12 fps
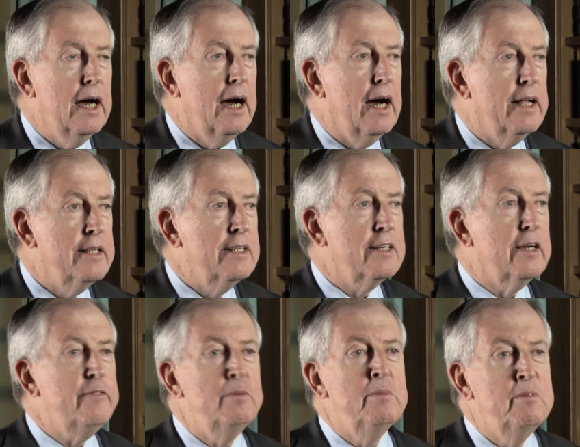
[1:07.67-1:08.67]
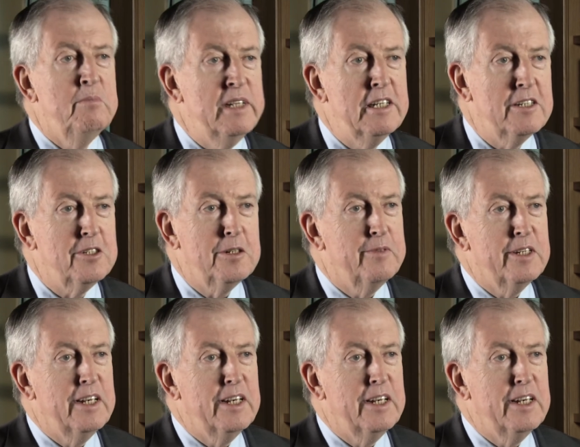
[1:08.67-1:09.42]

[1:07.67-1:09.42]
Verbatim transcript: And the government minister of the